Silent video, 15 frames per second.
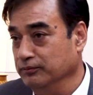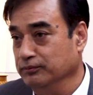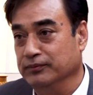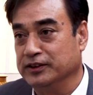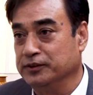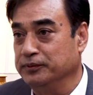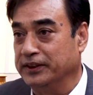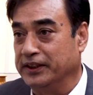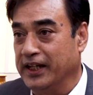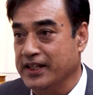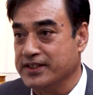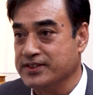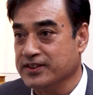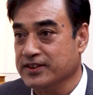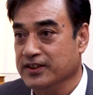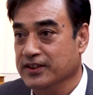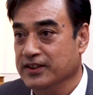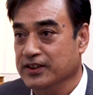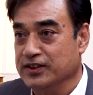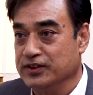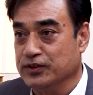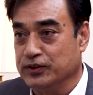must be cash.
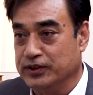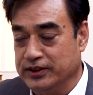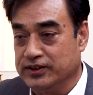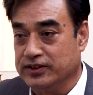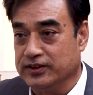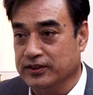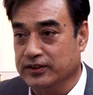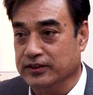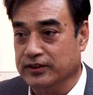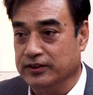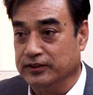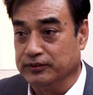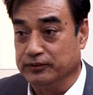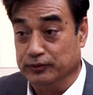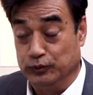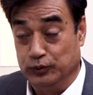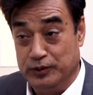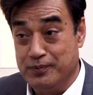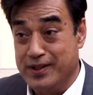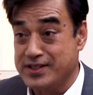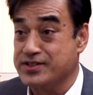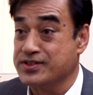So this, we
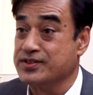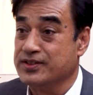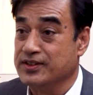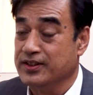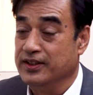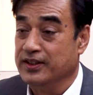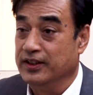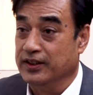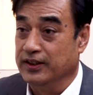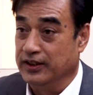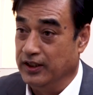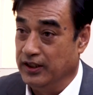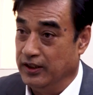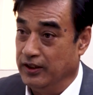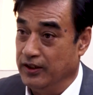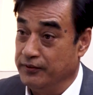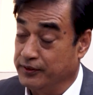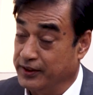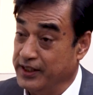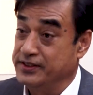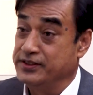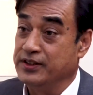must
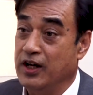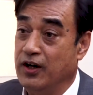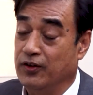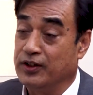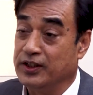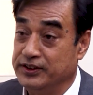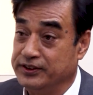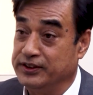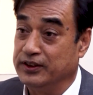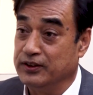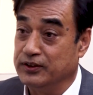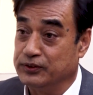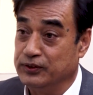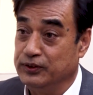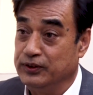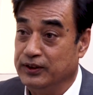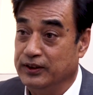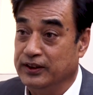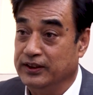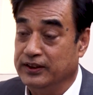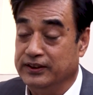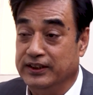upgrade our country also,
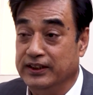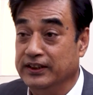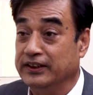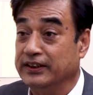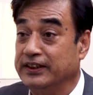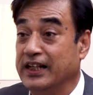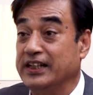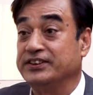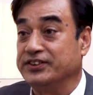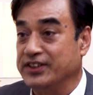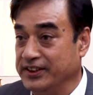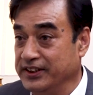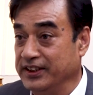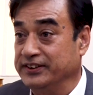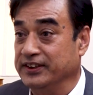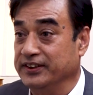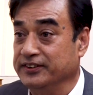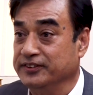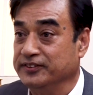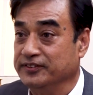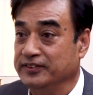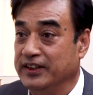dealing cash transaction
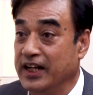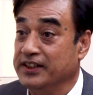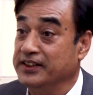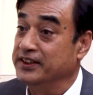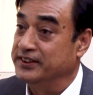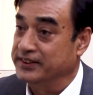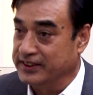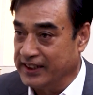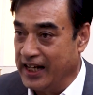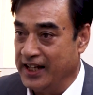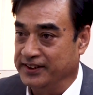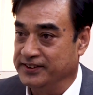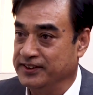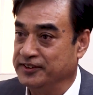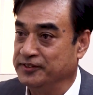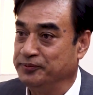and digitalization.